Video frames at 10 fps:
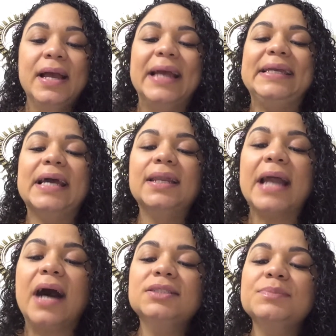he
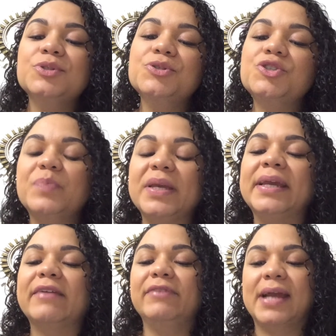allowed them to speak
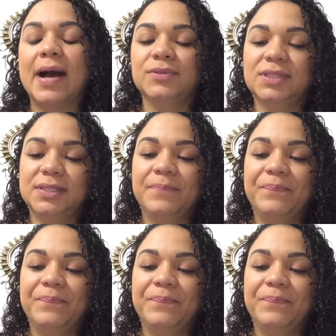and recount it.